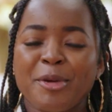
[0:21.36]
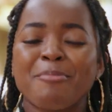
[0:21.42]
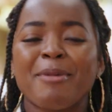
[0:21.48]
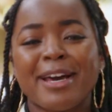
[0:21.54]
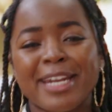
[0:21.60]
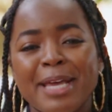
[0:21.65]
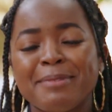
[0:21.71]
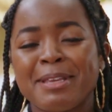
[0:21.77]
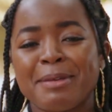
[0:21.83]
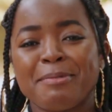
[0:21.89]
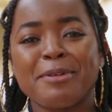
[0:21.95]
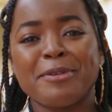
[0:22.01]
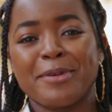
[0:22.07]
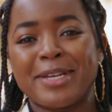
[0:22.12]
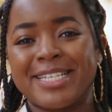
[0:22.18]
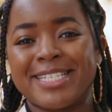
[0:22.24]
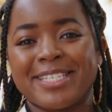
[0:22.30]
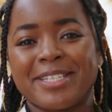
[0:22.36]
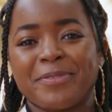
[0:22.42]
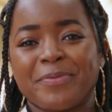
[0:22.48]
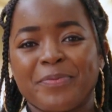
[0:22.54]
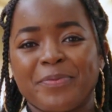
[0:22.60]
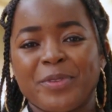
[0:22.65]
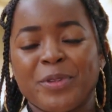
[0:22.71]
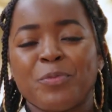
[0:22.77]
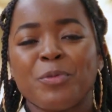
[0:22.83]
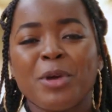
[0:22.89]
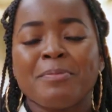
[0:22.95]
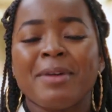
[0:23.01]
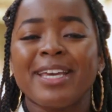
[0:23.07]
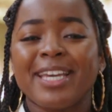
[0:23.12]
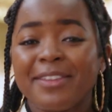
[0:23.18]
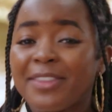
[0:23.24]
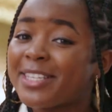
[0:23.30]
My name's Emma Louise. We're
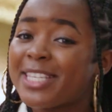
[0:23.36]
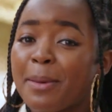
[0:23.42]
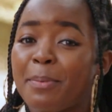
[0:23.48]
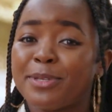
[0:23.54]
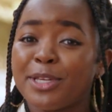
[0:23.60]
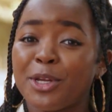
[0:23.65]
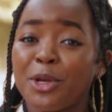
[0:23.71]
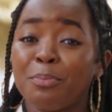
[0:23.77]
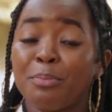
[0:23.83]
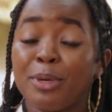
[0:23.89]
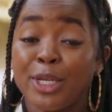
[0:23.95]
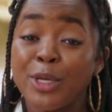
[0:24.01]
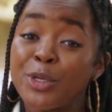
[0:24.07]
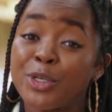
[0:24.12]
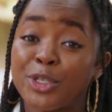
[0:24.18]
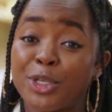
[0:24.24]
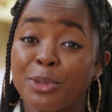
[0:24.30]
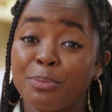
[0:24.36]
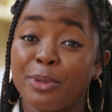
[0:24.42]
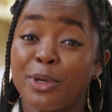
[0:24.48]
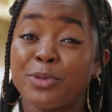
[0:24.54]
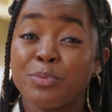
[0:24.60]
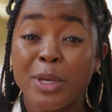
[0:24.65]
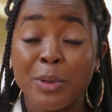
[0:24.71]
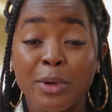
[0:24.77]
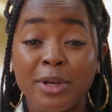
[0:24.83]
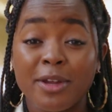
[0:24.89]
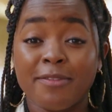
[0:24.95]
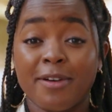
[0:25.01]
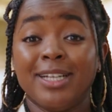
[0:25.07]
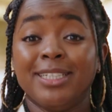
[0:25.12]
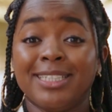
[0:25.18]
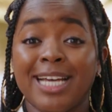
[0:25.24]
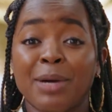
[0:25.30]
making this episode on pollution because we want to
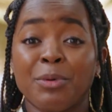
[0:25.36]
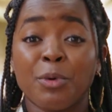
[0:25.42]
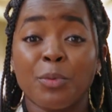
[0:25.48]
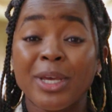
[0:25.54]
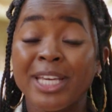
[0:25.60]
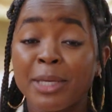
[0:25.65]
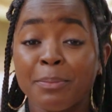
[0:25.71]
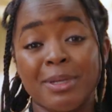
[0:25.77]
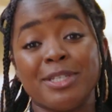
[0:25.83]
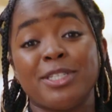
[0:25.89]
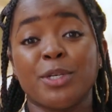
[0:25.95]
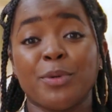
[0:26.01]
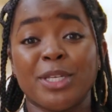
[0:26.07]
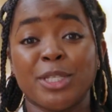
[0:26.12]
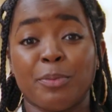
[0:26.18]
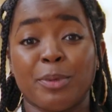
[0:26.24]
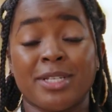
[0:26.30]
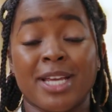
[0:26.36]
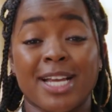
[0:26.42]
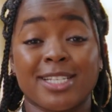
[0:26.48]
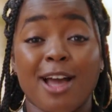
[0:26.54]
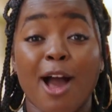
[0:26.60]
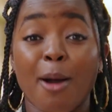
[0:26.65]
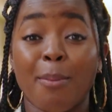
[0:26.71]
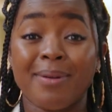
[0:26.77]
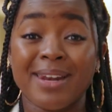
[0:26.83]
find out what we can be doing to protect our